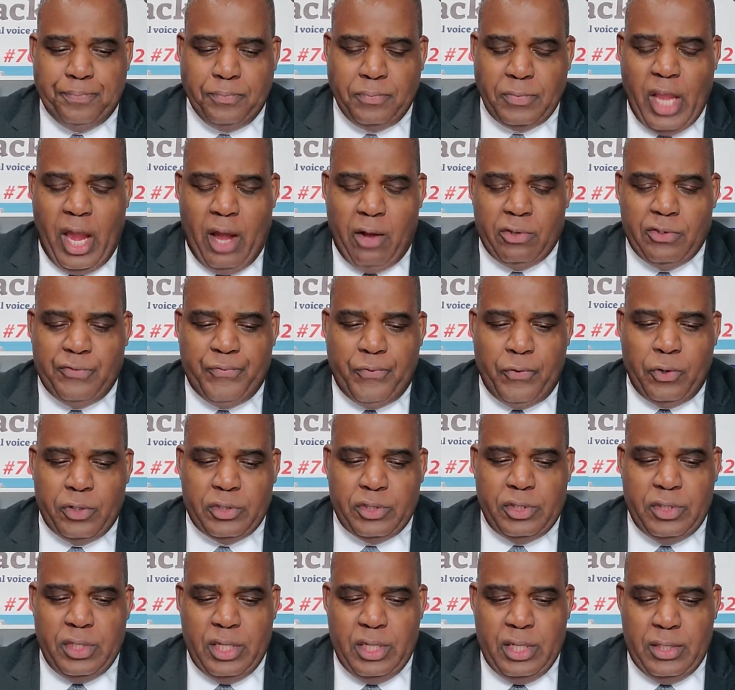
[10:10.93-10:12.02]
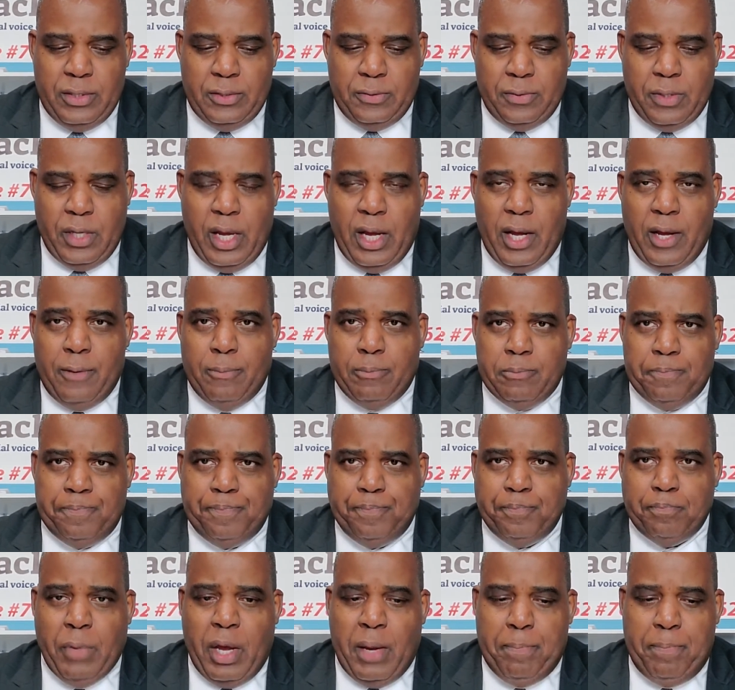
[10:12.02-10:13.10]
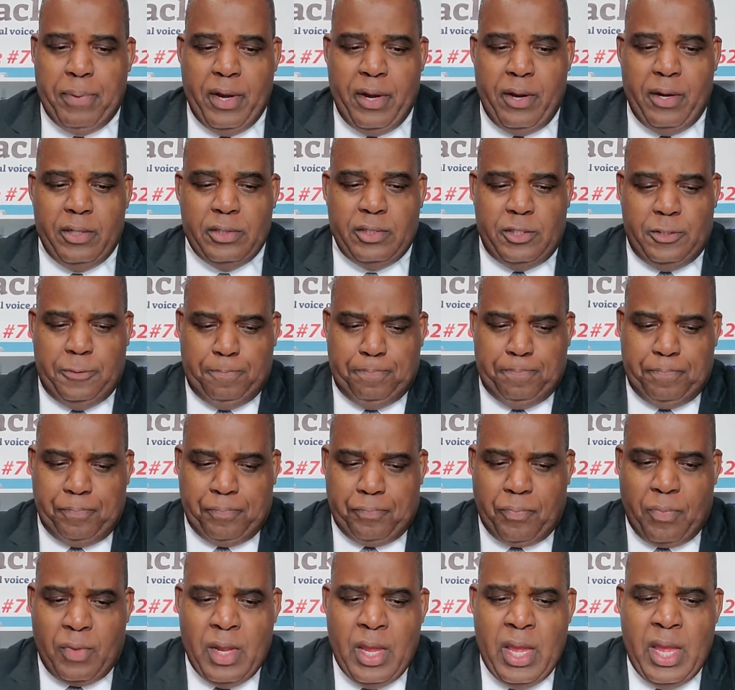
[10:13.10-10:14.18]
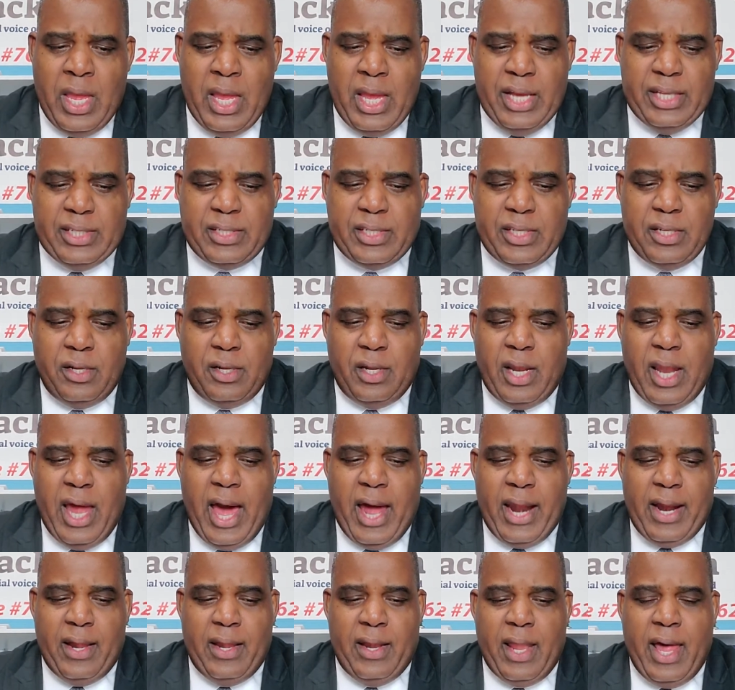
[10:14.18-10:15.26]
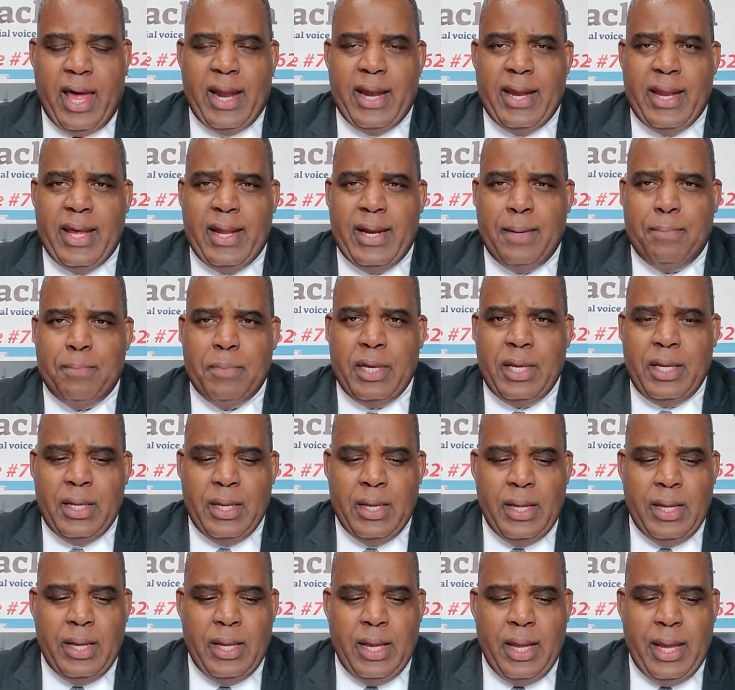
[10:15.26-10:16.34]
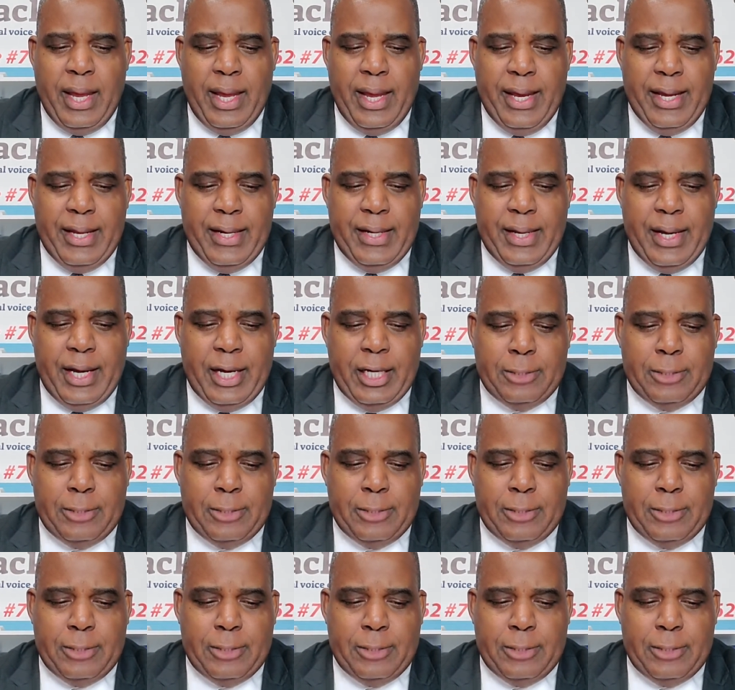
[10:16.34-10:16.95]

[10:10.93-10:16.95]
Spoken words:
was fortunate. My parents instilled a lot of that in me, and